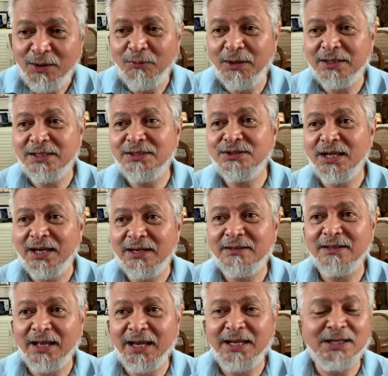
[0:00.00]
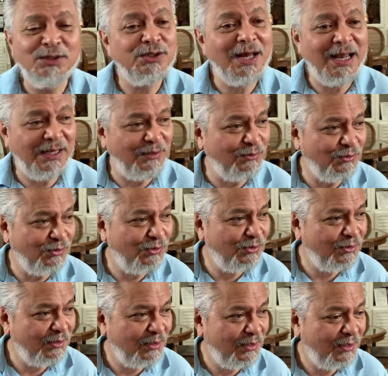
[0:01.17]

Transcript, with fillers: What is here that I can change?